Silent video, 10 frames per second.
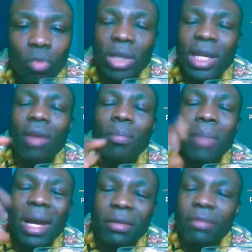will now
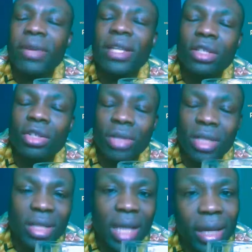manifest your
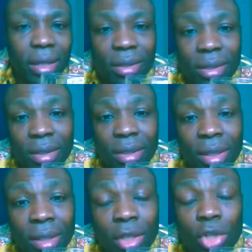desires
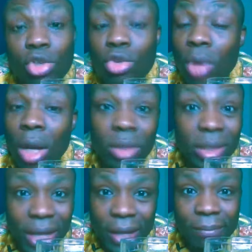throughout
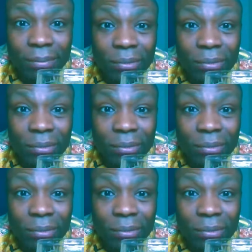the day.